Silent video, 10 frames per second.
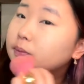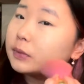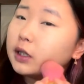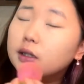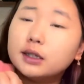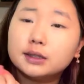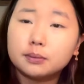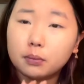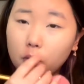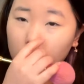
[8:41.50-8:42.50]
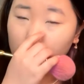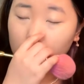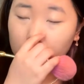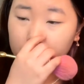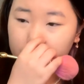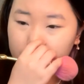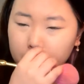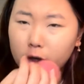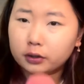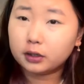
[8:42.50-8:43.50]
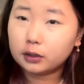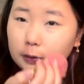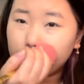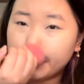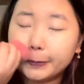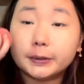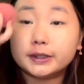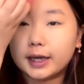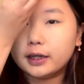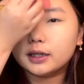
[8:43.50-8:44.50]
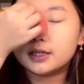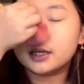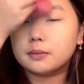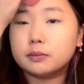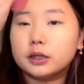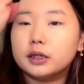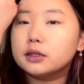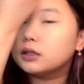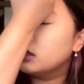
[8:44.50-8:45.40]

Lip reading: it needs more powder in order to set the same face.